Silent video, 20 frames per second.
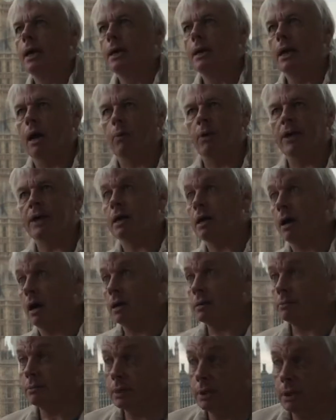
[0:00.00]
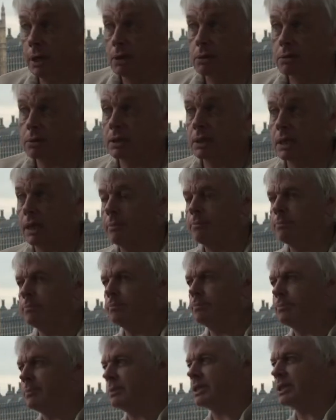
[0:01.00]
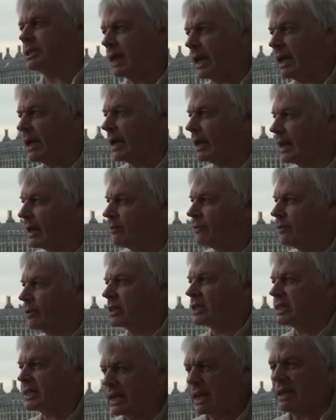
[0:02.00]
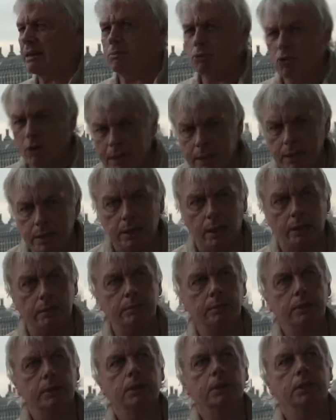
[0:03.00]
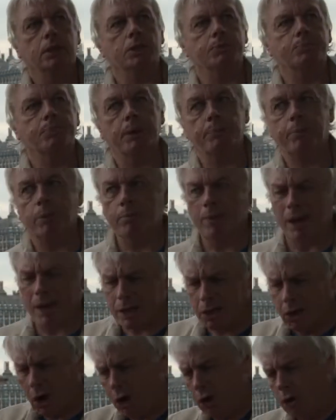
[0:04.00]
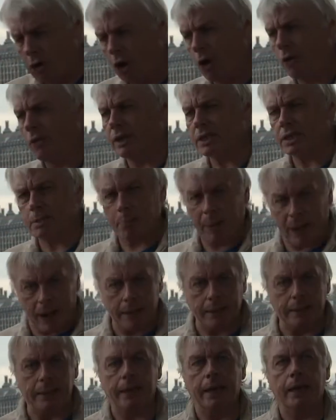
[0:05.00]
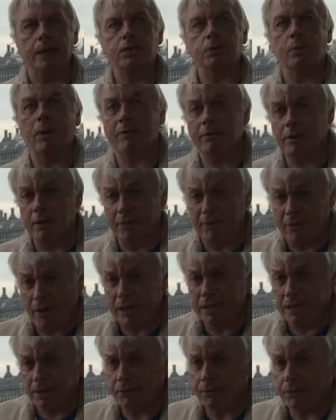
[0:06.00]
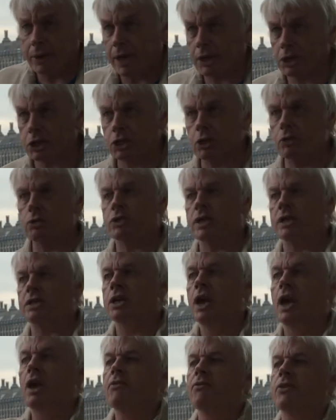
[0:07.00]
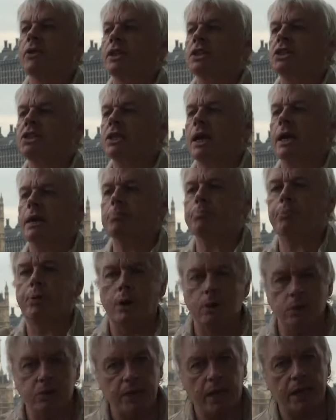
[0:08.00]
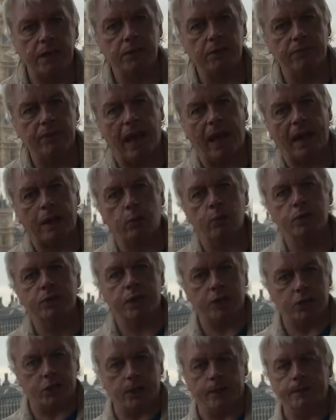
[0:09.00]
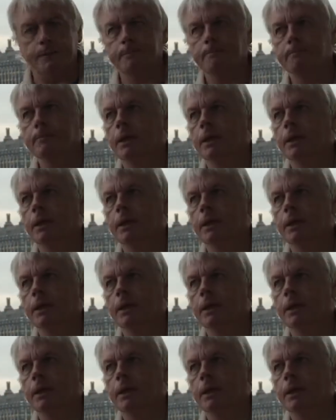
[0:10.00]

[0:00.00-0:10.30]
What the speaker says: Now, we can't, keep saying it for the same reason, because people might cotton on there's a pattern here. So we have to find different excuses for the same process of acquisition.